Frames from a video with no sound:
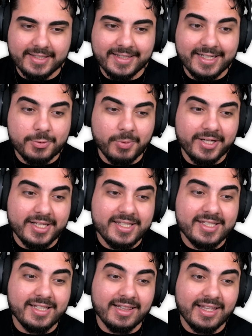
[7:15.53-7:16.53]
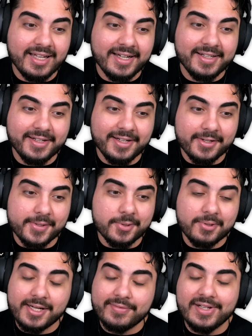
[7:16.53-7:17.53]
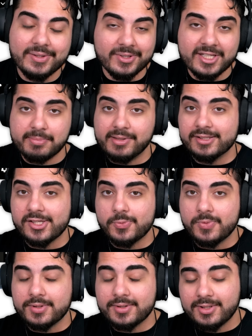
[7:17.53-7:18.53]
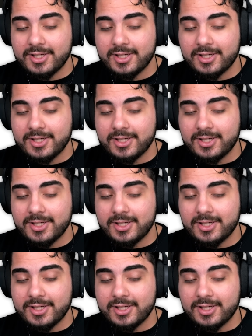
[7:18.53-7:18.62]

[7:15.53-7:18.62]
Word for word: Next one is Gladiator. Do I even need to explain this one?